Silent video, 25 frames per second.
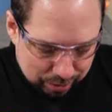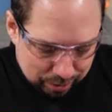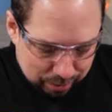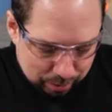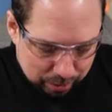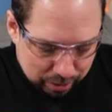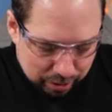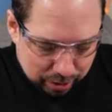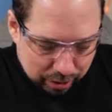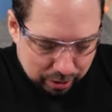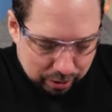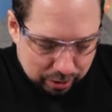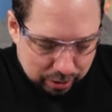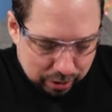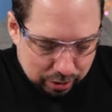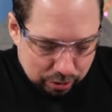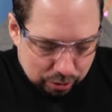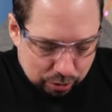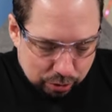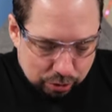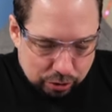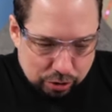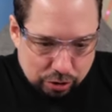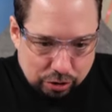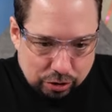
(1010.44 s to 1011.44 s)
But then these
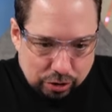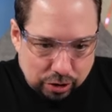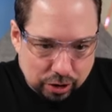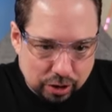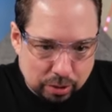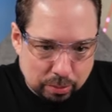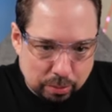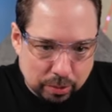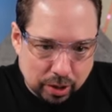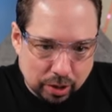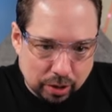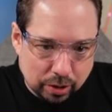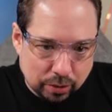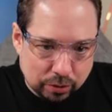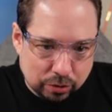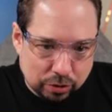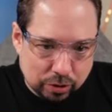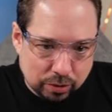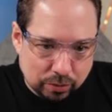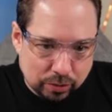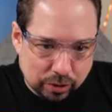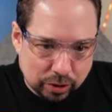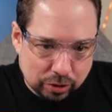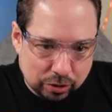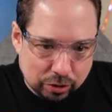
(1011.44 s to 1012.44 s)
are just in the middle of
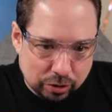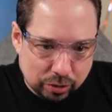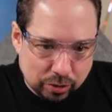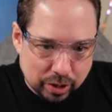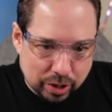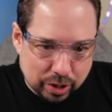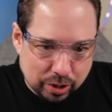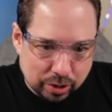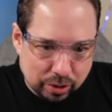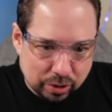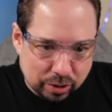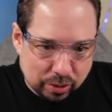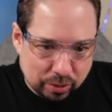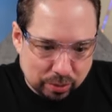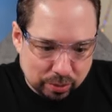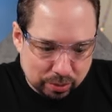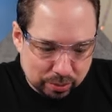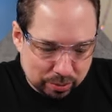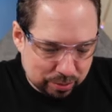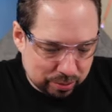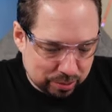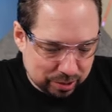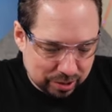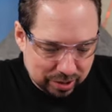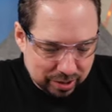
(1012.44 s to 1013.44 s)
something, so I don't know.
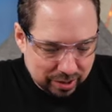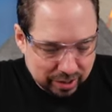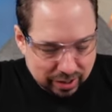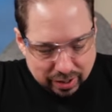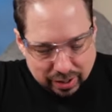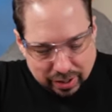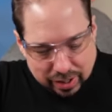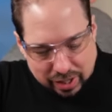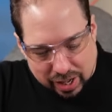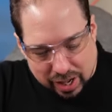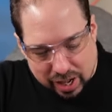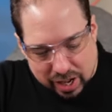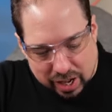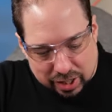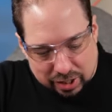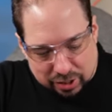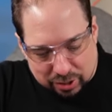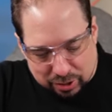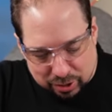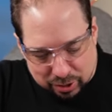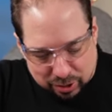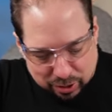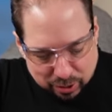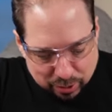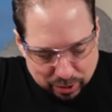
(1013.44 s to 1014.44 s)
I
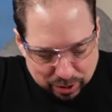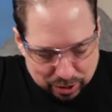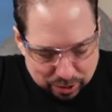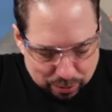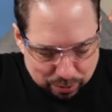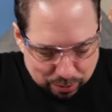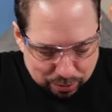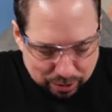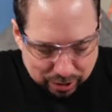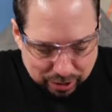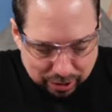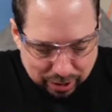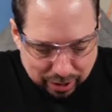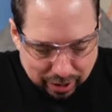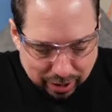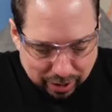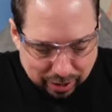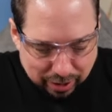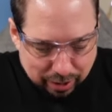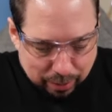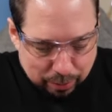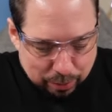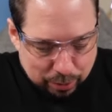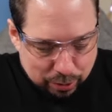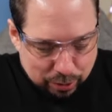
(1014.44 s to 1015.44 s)
don't really
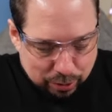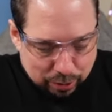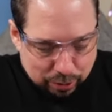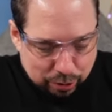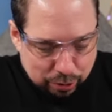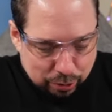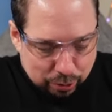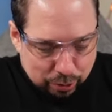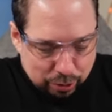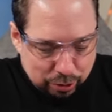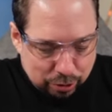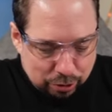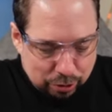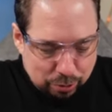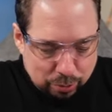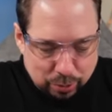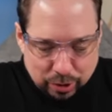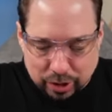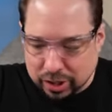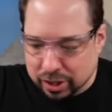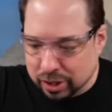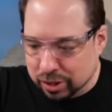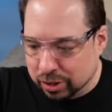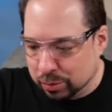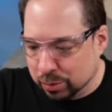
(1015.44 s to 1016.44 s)
care. I'm not going to throw this
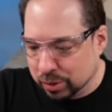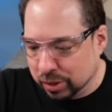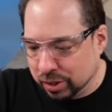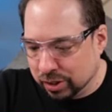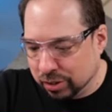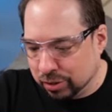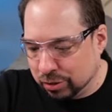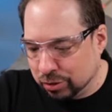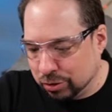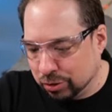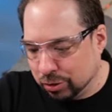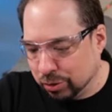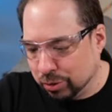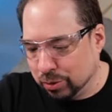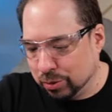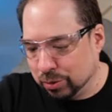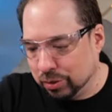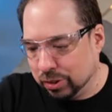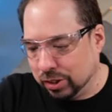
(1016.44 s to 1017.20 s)
away anyway, so